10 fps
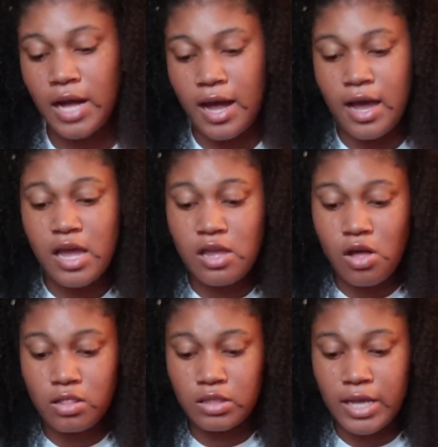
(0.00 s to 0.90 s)
I
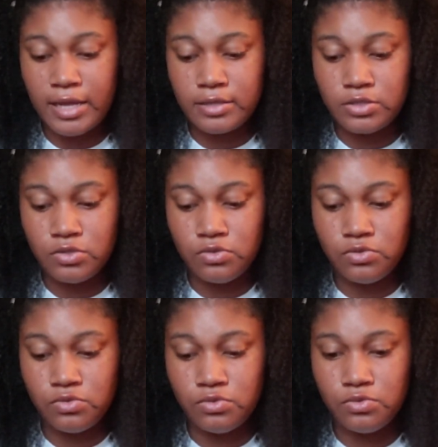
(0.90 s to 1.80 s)
like
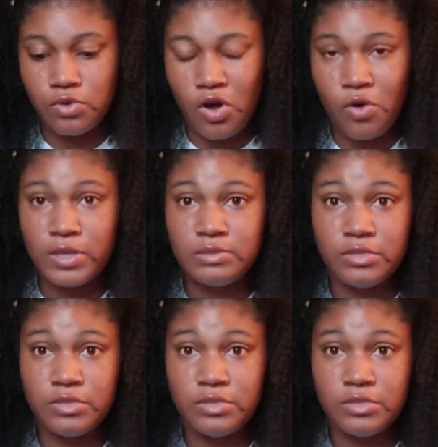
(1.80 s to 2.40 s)
to always